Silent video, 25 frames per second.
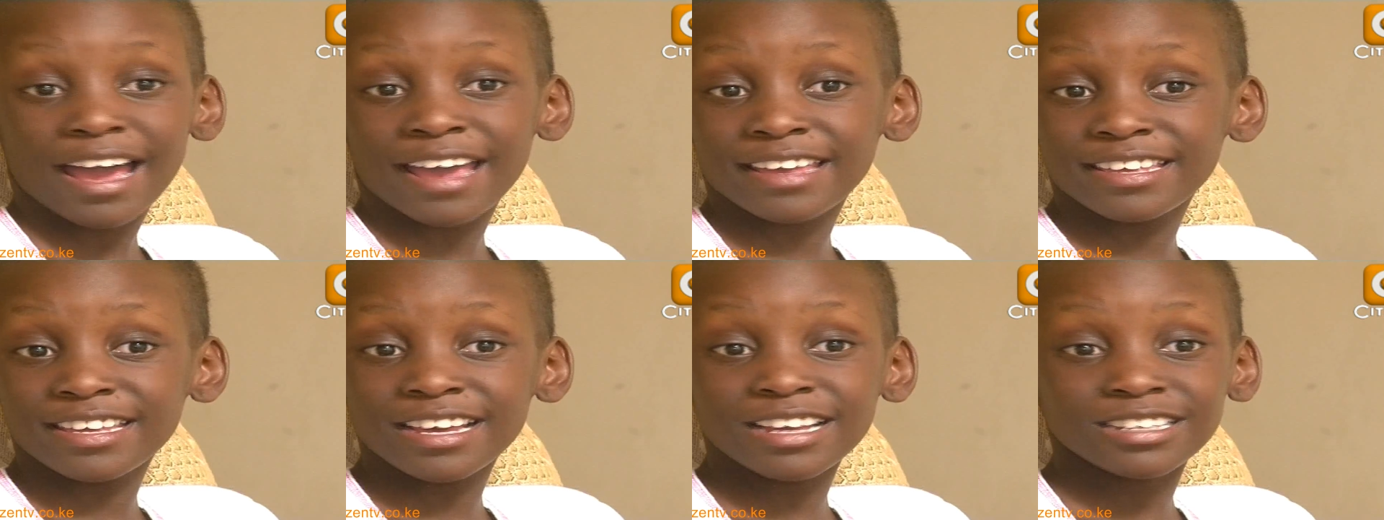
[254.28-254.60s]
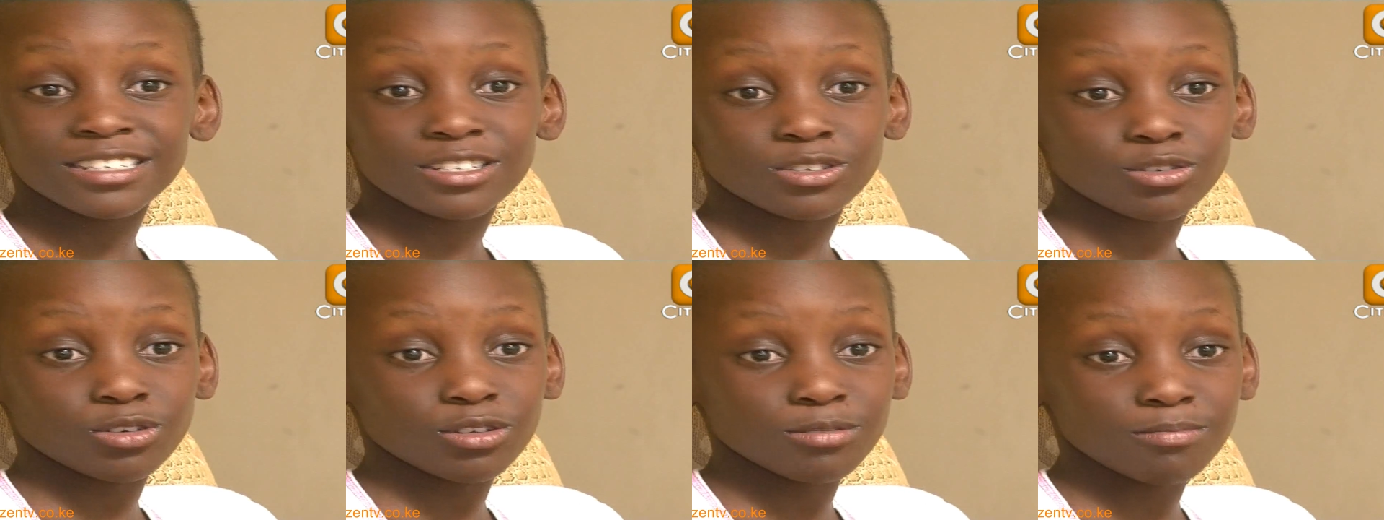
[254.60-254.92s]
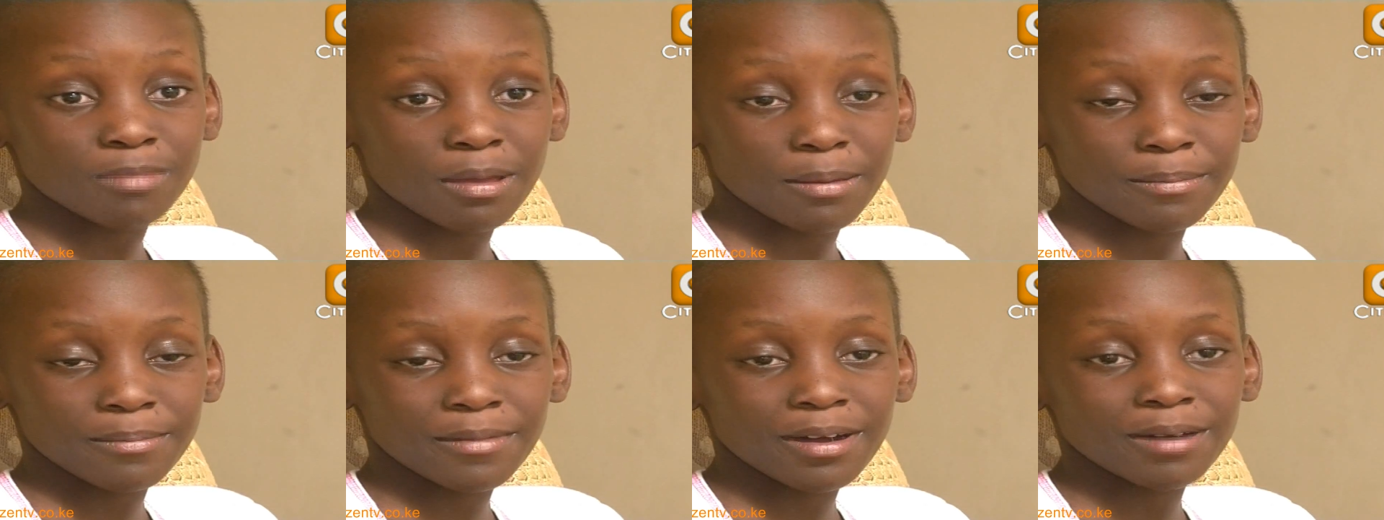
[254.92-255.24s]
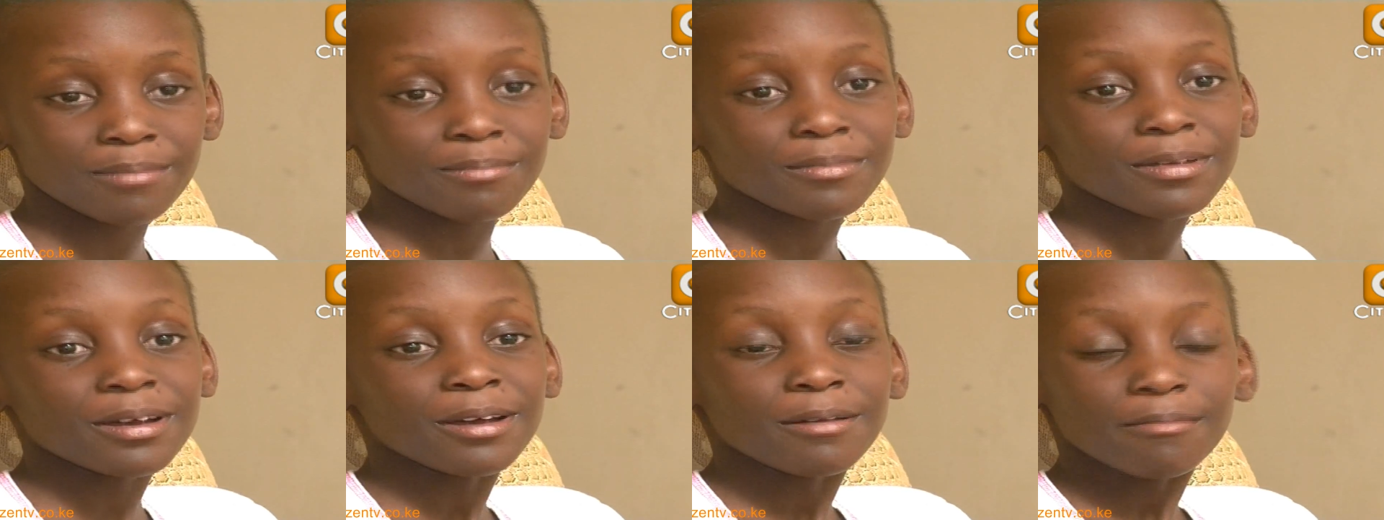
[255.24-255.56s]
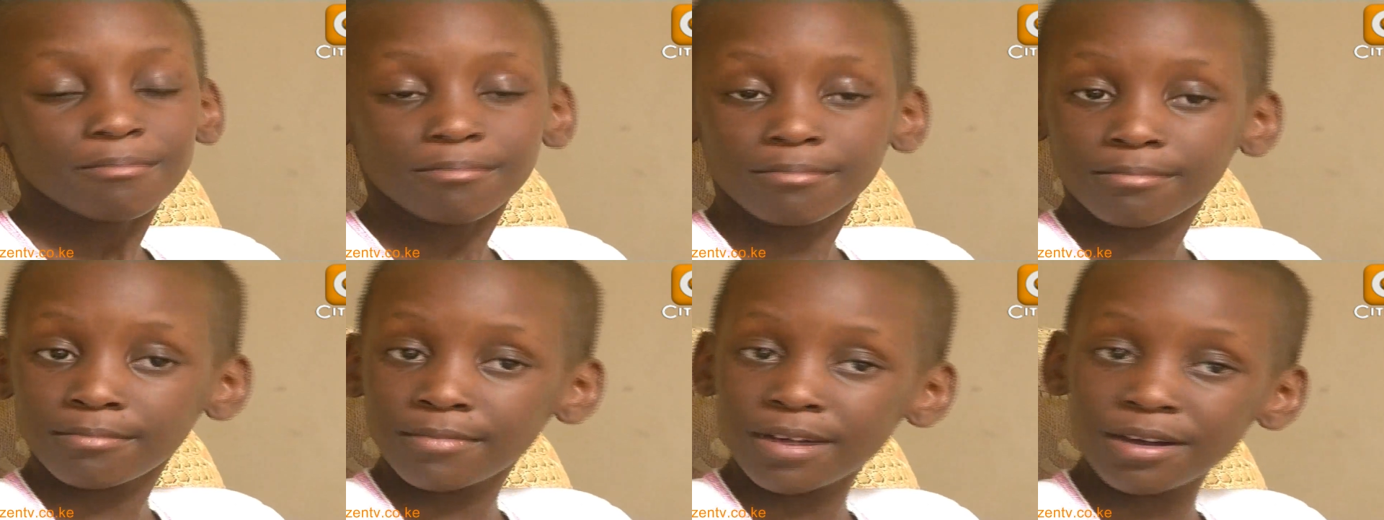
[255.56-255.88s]
just told my mom,
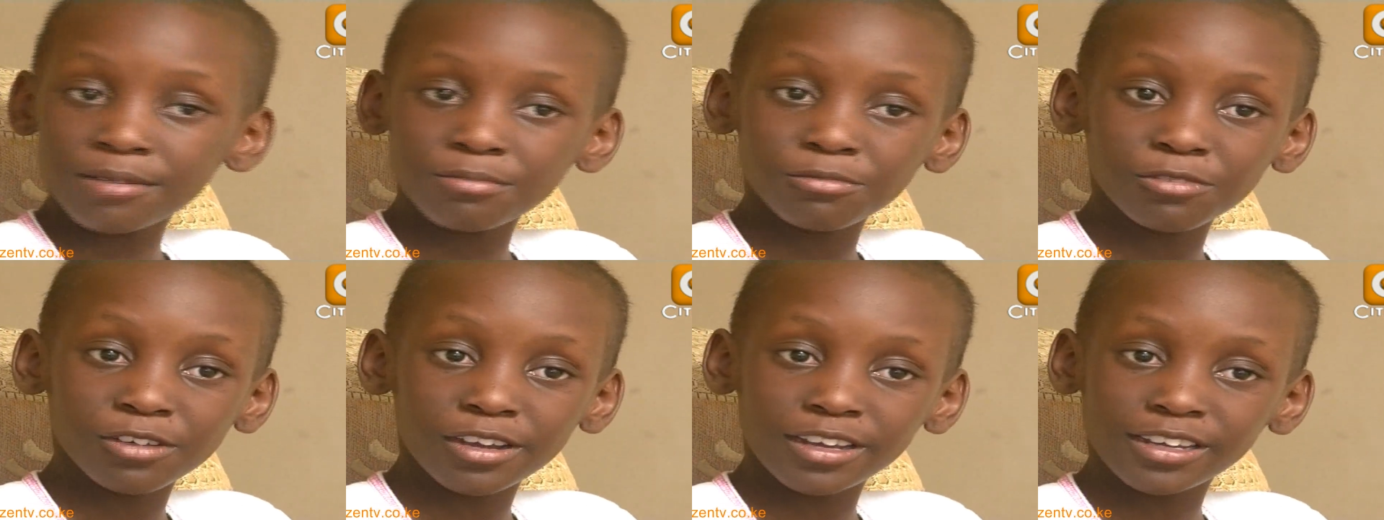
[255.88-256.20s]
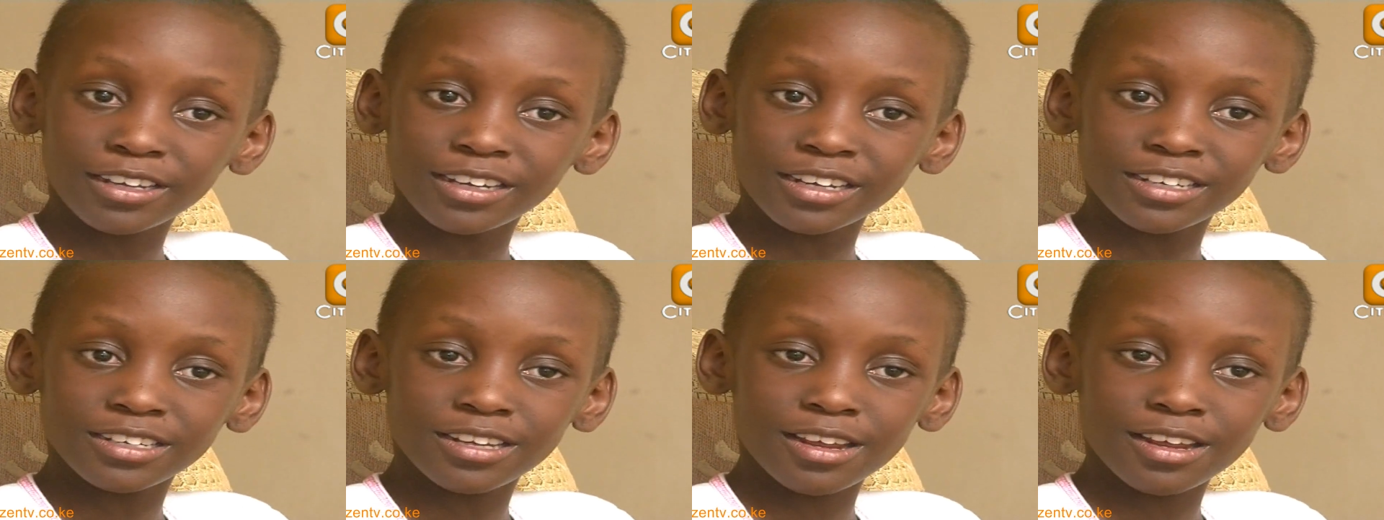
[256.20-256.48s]
Mom, why can't